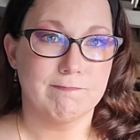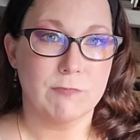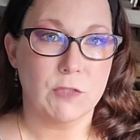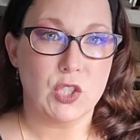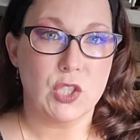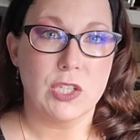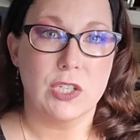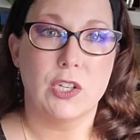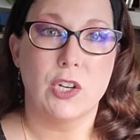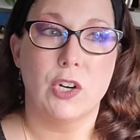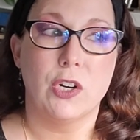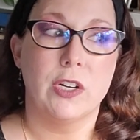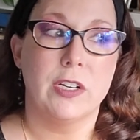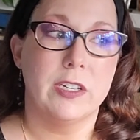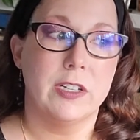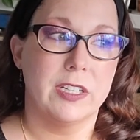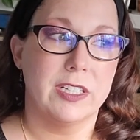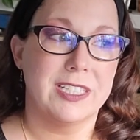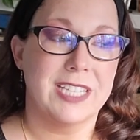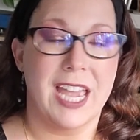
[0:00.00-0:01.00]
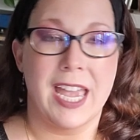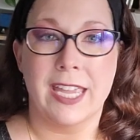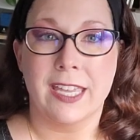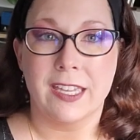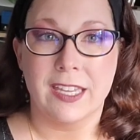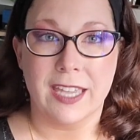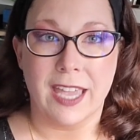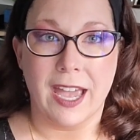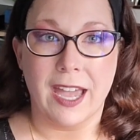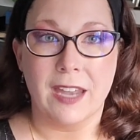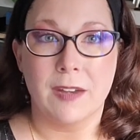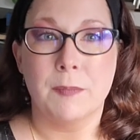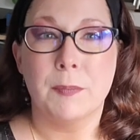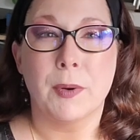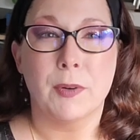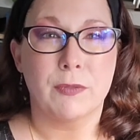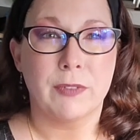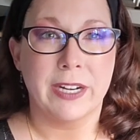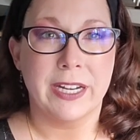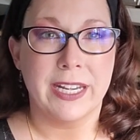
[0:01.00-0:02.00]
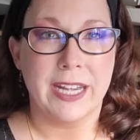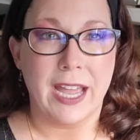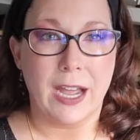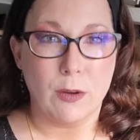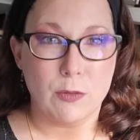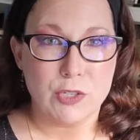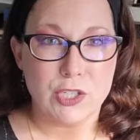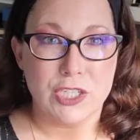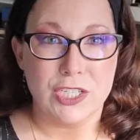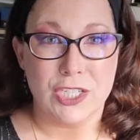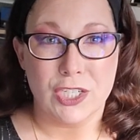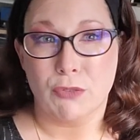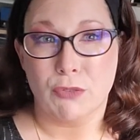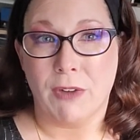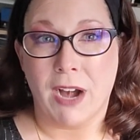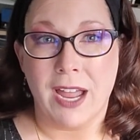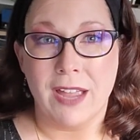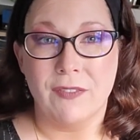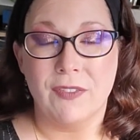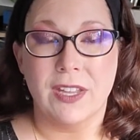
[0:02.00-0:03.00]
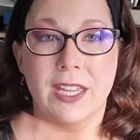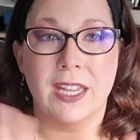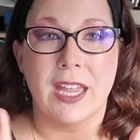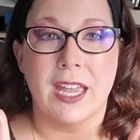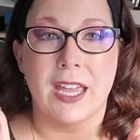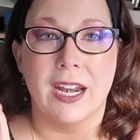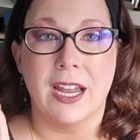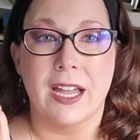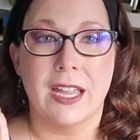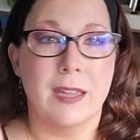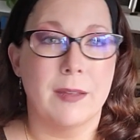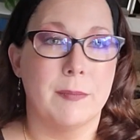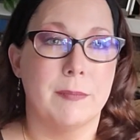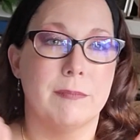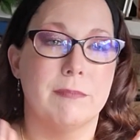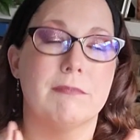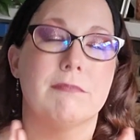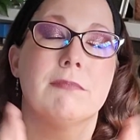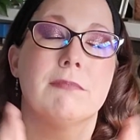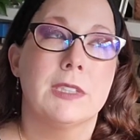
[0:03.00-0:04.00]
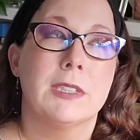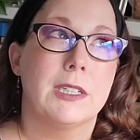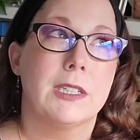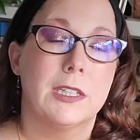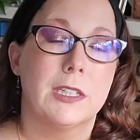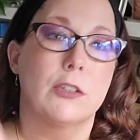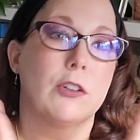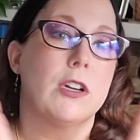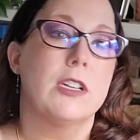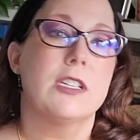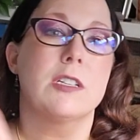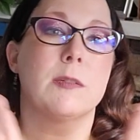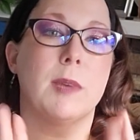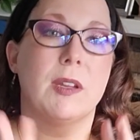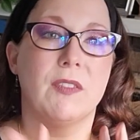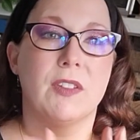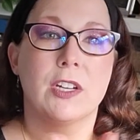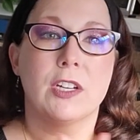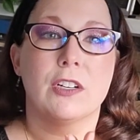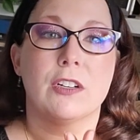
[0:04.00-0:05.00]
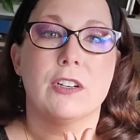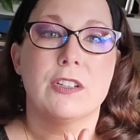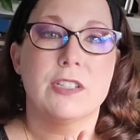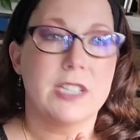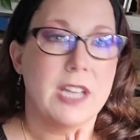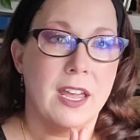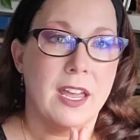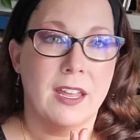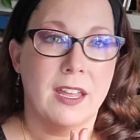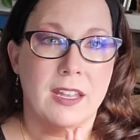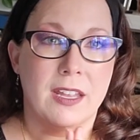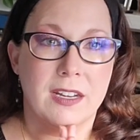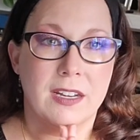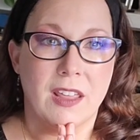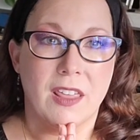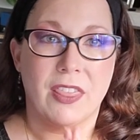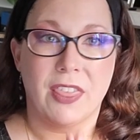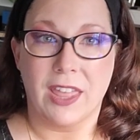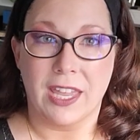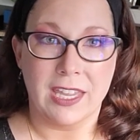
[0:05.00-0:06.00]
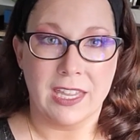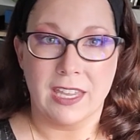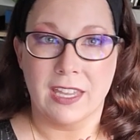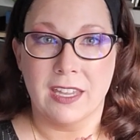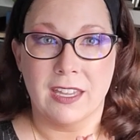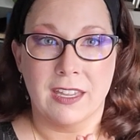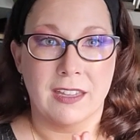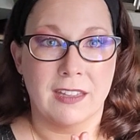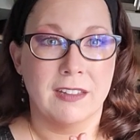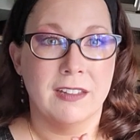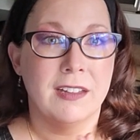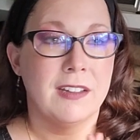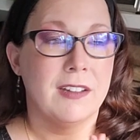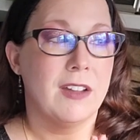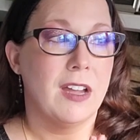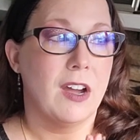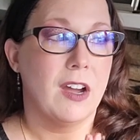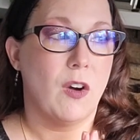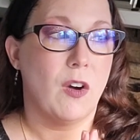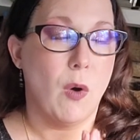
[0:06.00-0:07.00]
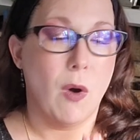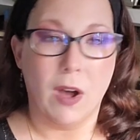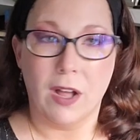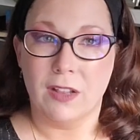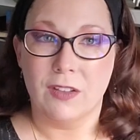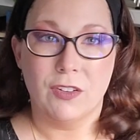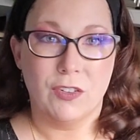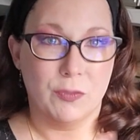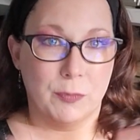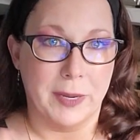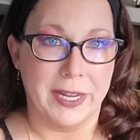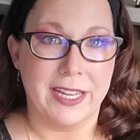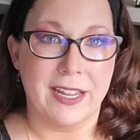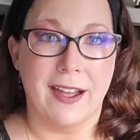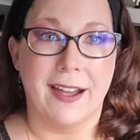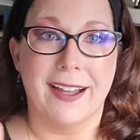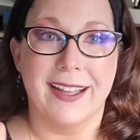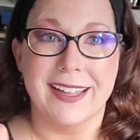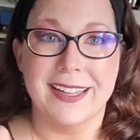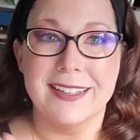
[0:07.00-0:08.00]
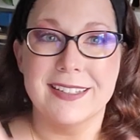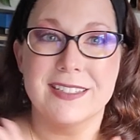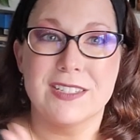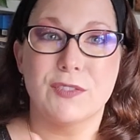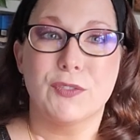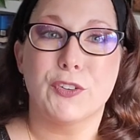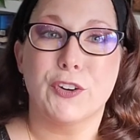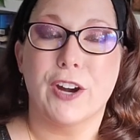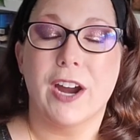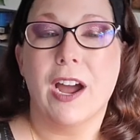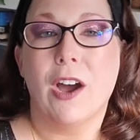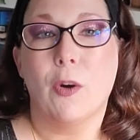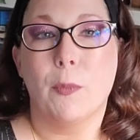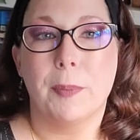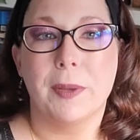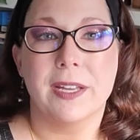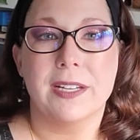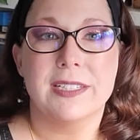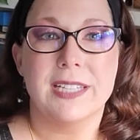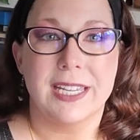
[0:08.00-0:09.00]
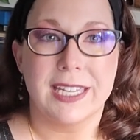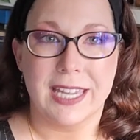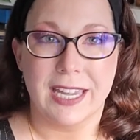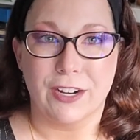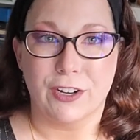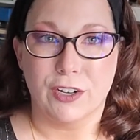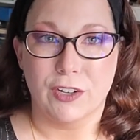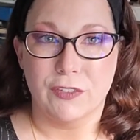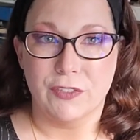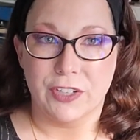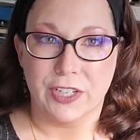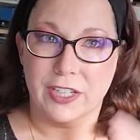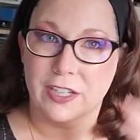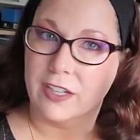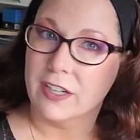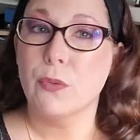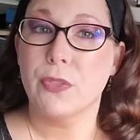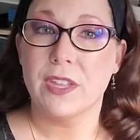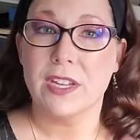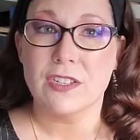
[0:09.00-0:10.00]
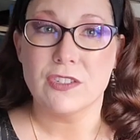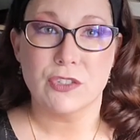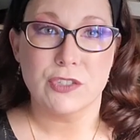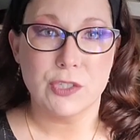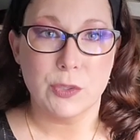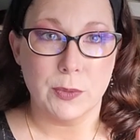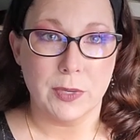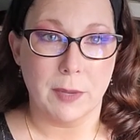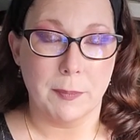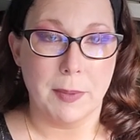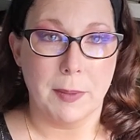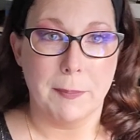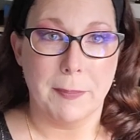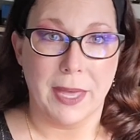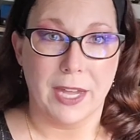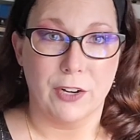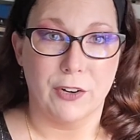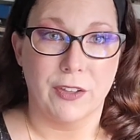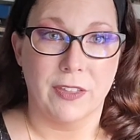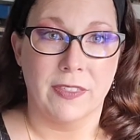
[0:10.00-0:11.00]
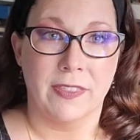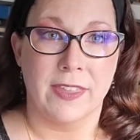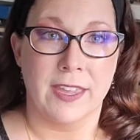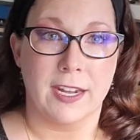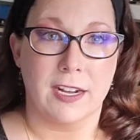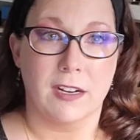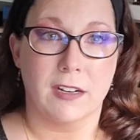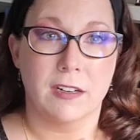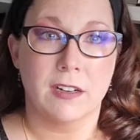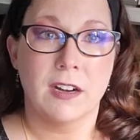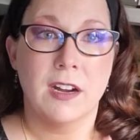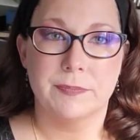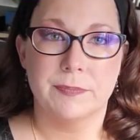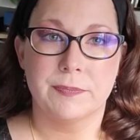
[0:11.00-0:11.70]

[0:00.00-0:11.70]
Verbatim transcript: she could tank again, but right now she's thriving and I am crossing my fingers and thanking all of my guides for helping take care of her. Things are doing a bit better there.